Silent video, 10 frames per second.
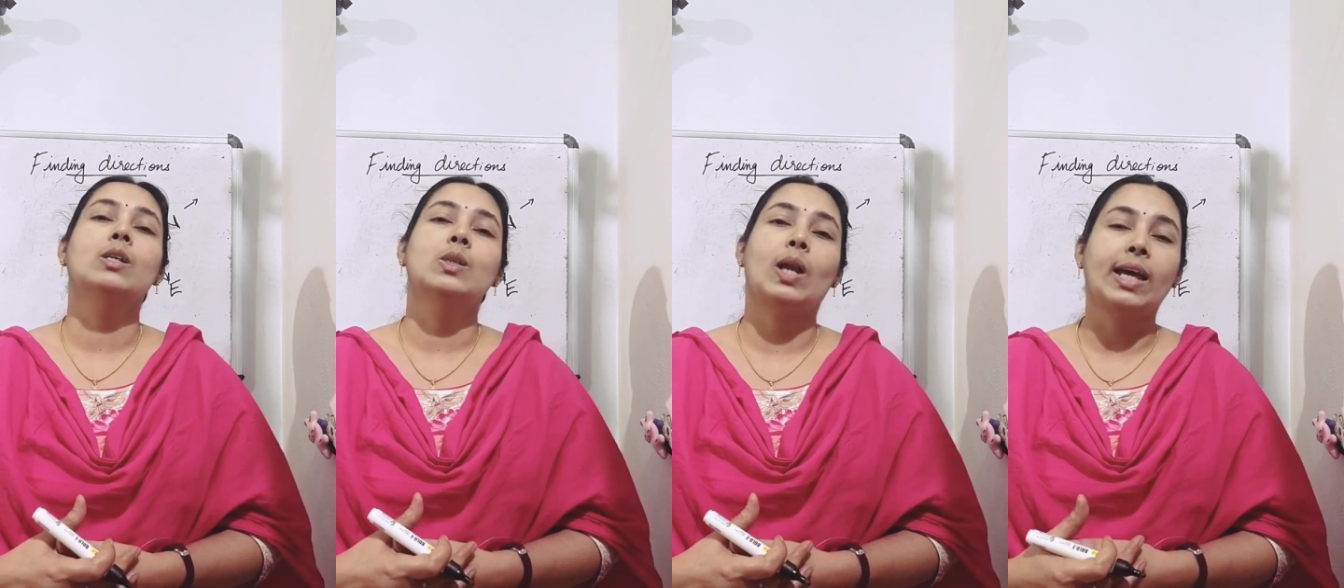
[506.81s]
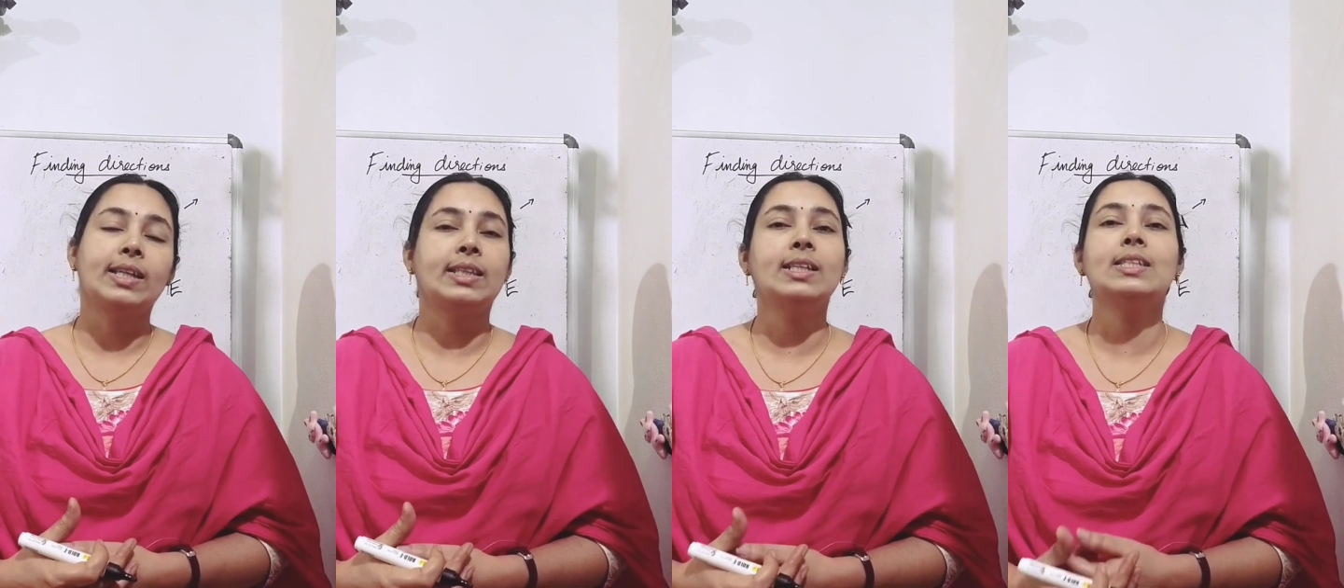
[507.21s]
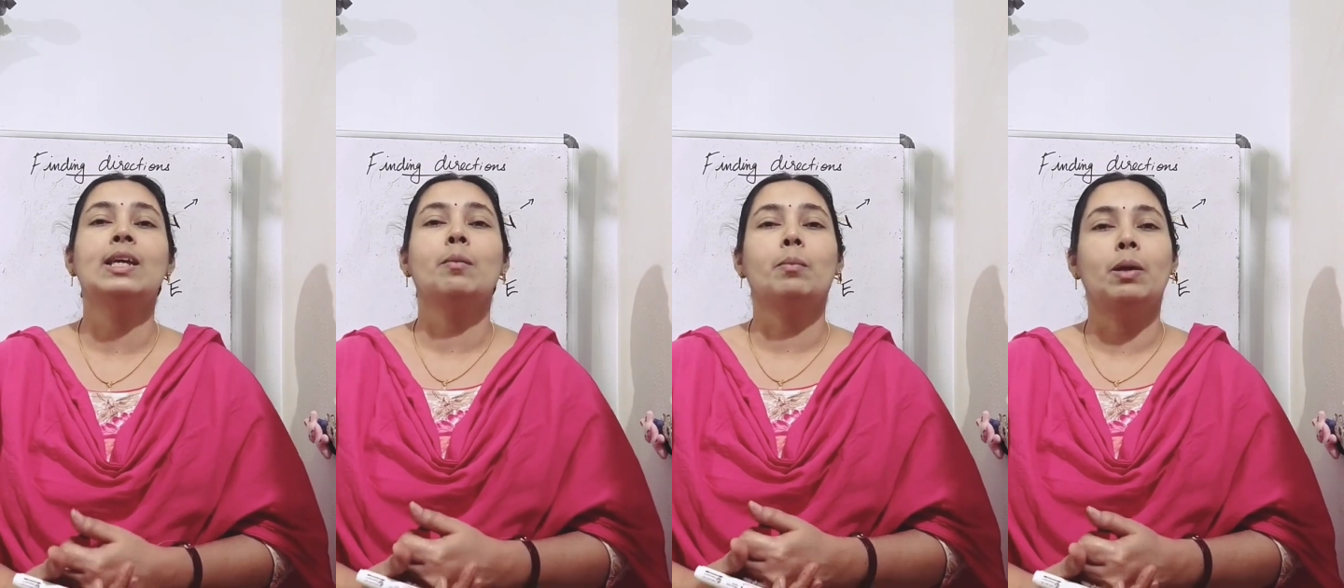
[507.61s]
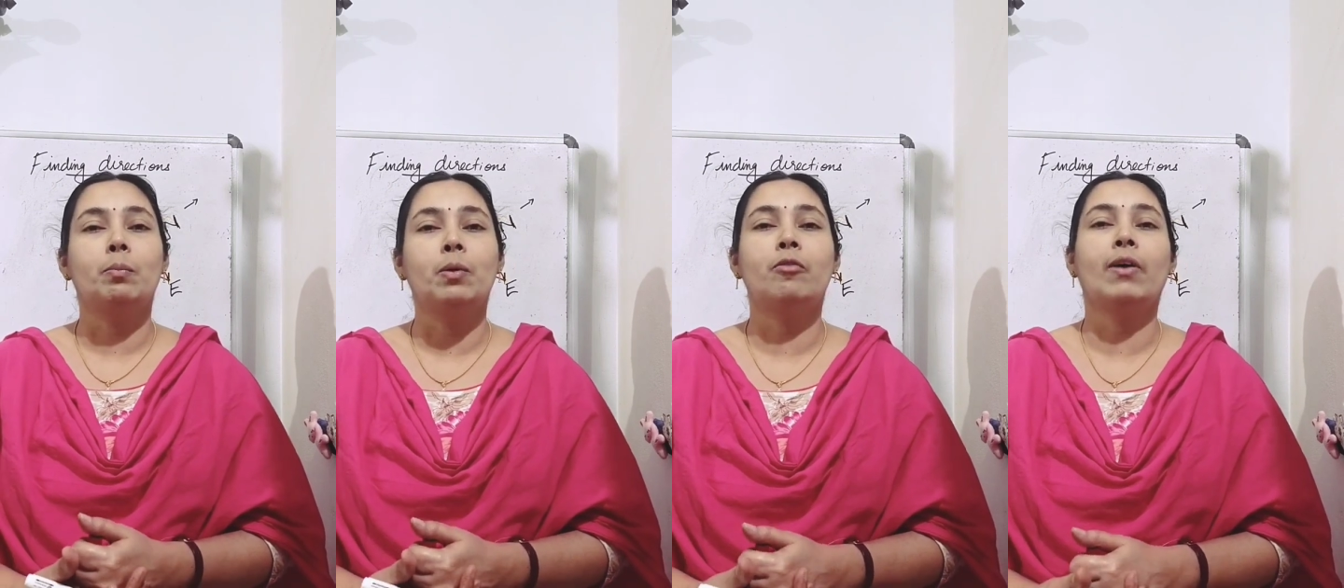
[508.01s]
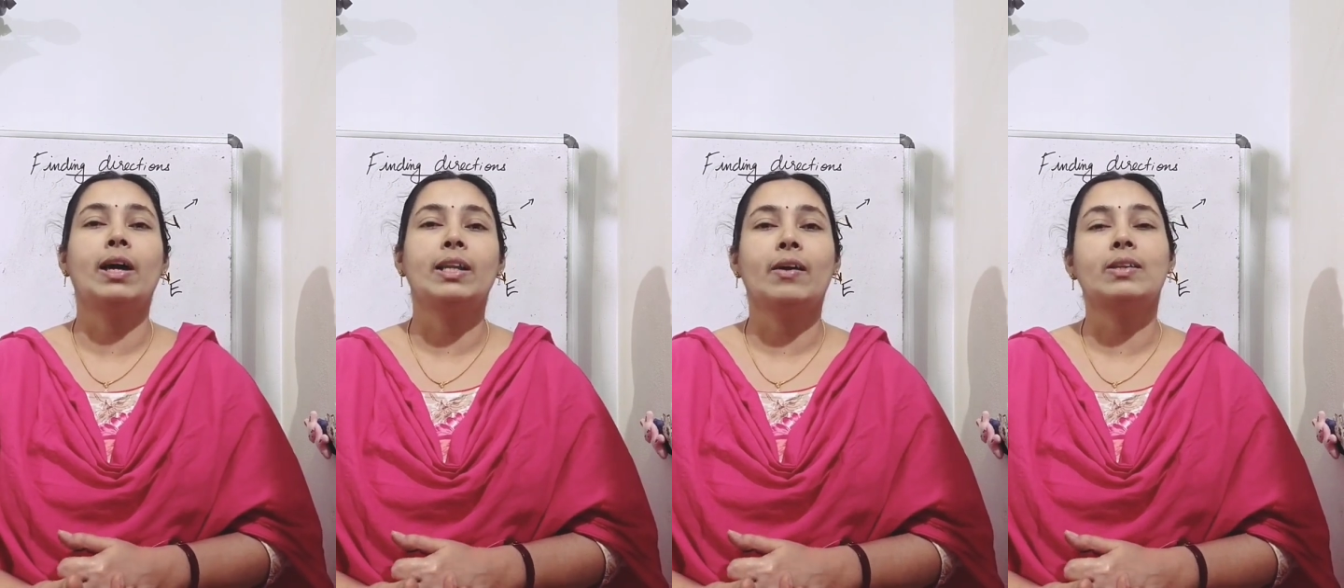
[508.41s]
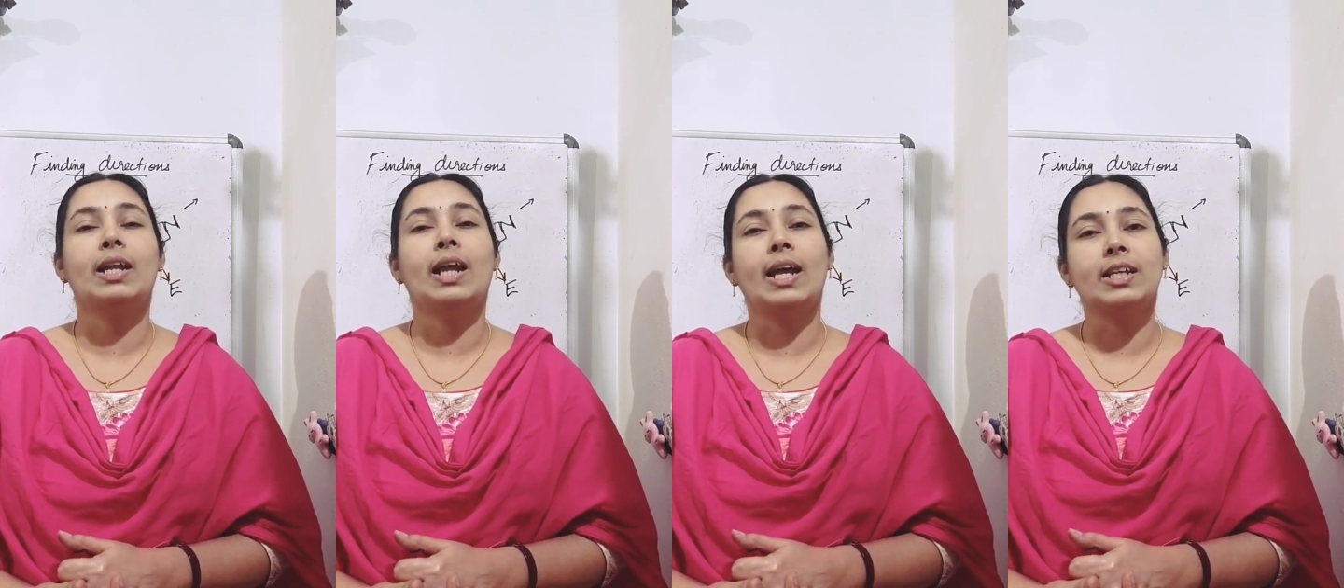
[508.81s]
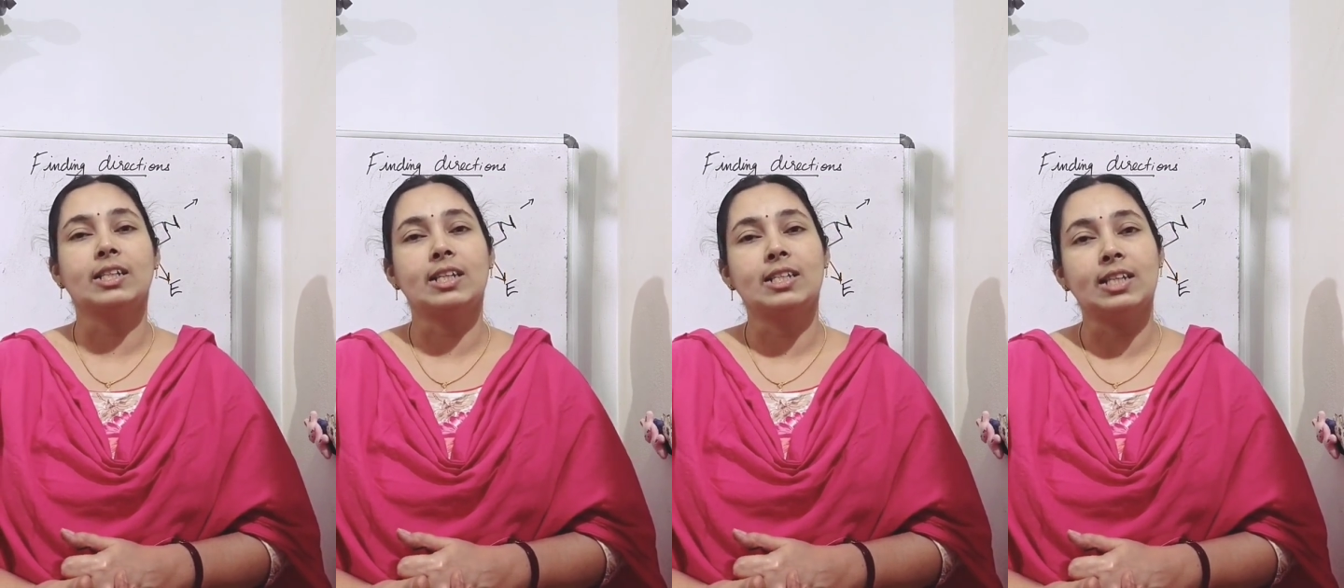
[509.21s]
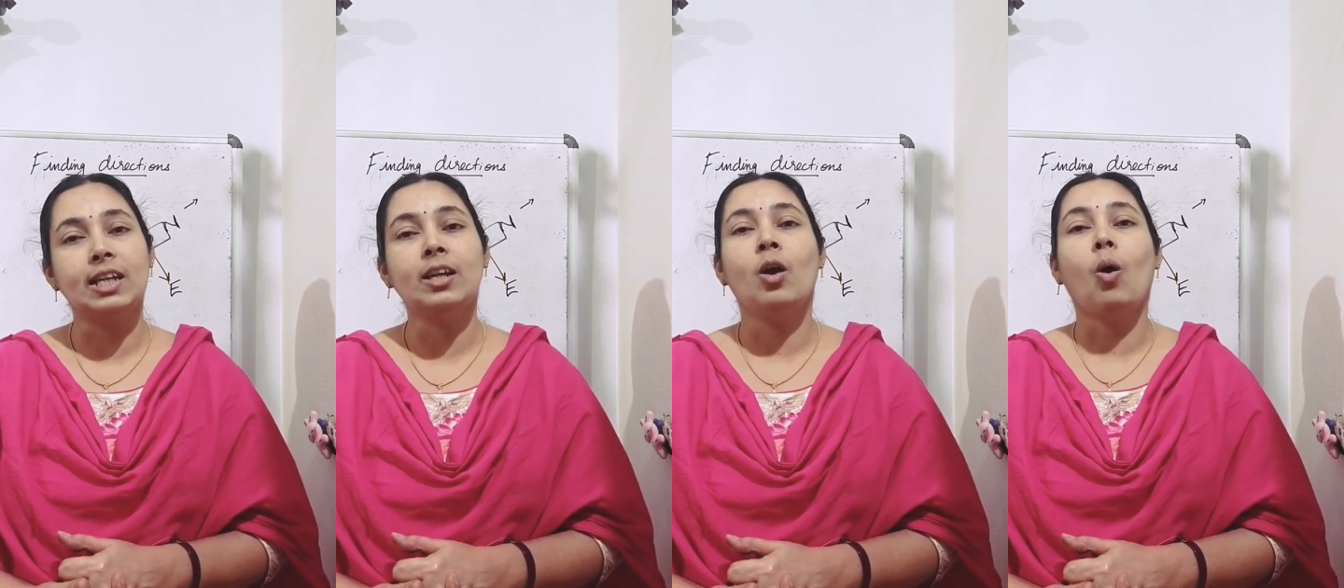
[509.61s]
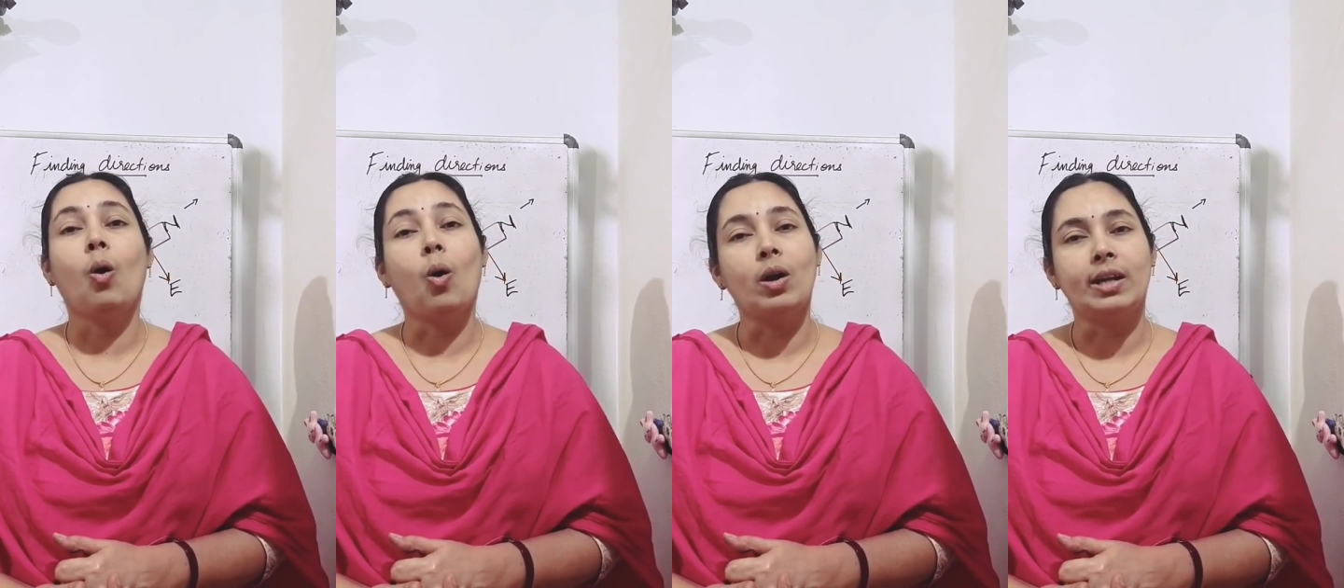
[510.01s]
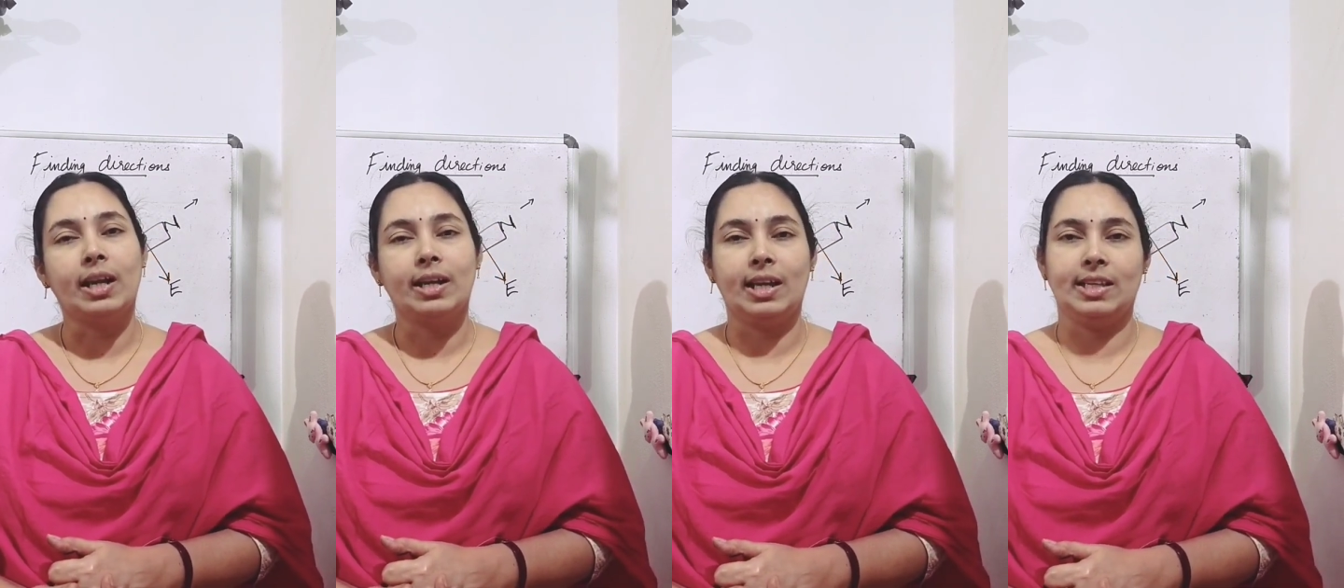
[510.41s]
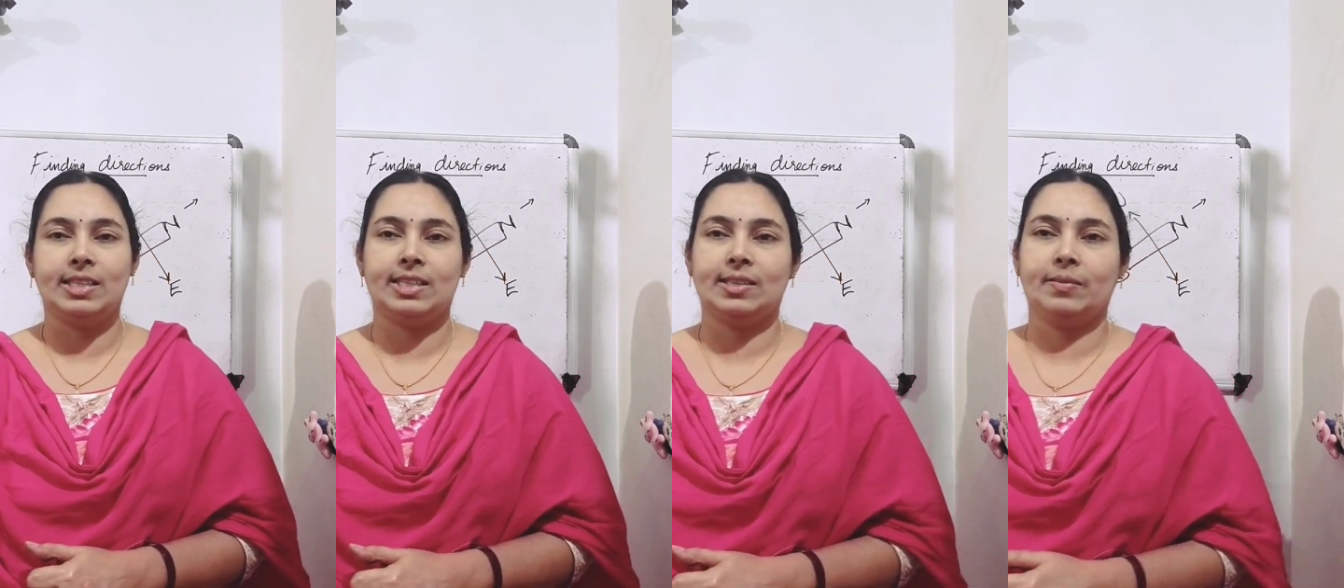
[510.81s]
So like this, people find out the directions in olden days.